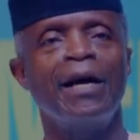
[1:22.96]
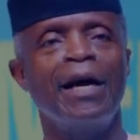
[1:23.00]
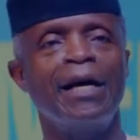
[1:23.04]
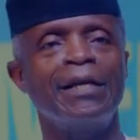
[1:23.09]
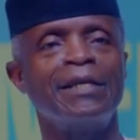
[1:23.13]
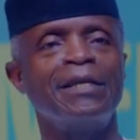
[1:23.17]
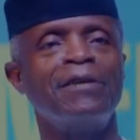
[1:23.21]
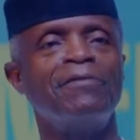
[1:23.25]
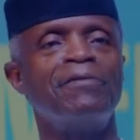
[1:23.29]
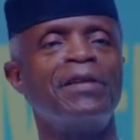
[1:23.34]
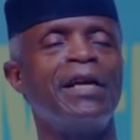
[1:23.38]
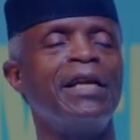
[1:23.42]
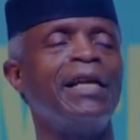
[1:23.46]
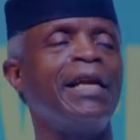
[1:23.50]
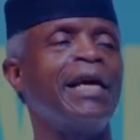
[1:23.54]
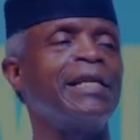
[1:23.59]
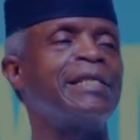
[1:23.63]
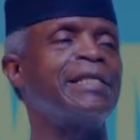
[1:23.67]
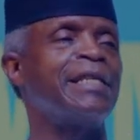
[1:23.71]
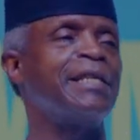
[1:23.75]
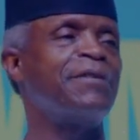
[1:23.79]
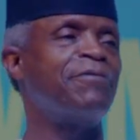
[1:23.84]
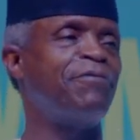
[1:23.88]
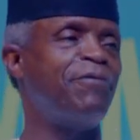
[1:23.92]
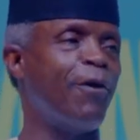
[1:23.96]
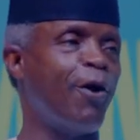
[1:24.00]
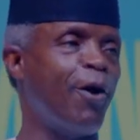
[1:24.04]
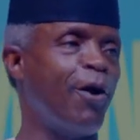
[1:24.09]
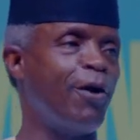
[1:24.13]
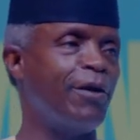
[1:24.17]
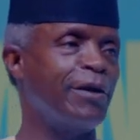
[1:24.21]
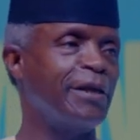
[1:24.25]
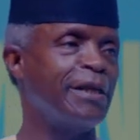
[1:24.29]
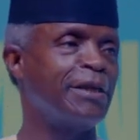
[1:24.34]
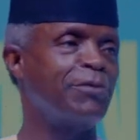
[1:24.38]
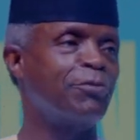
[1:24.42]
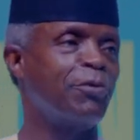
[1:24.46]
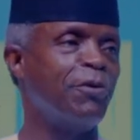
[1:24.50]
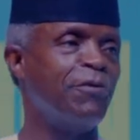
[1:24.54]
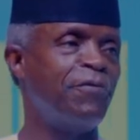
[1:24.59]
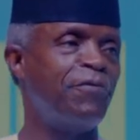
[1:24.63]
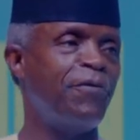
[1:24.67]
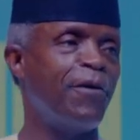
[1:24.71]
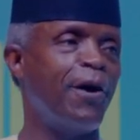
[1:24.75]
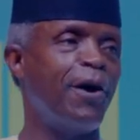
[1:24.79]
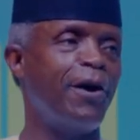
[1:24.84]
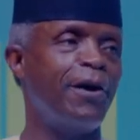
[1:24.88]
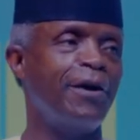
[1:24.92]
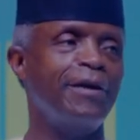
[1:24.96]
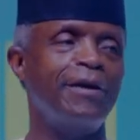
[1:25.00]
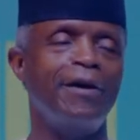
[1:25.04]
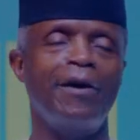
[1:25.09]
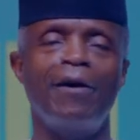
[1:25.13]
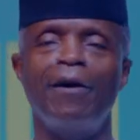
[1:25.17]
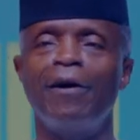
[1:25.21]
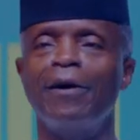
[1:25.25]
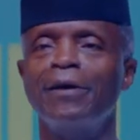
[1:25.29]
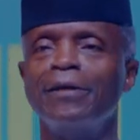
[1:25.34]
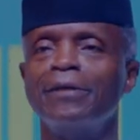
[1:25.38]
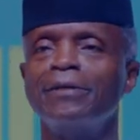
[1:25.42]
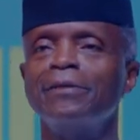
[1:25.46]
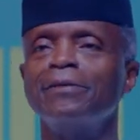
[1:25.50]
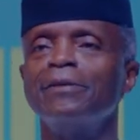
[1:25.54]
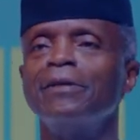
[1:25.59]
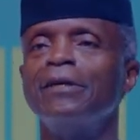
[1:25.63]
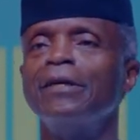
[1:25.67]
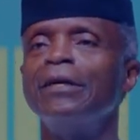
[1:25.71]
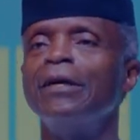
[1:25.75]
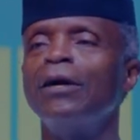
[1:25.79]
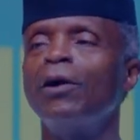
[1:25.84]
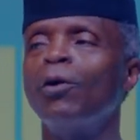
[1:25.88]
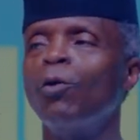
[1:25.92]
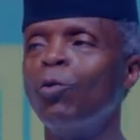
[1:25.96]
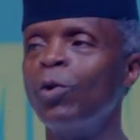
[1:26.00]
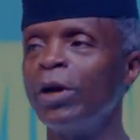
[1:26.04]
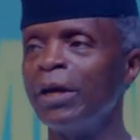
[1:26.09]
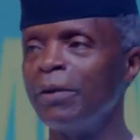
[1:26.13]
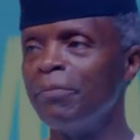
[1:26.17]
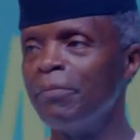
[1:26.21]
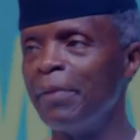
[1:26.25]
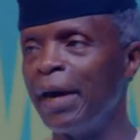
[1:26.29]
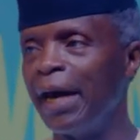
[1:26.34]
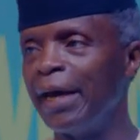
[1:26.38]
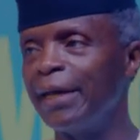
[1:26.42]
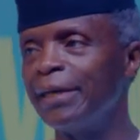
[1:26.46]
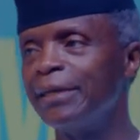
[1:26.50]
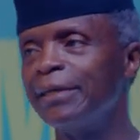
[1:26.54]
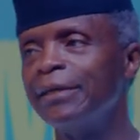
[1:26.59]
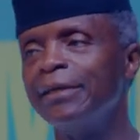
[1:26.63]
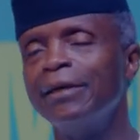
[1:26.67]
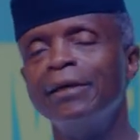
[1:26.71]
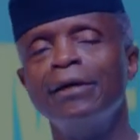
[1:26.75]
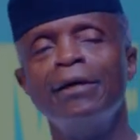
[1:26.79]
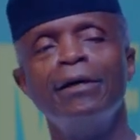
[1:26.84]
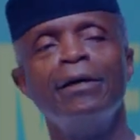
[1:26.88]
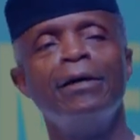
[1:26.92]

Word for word: And if they let it fall, it will fall on women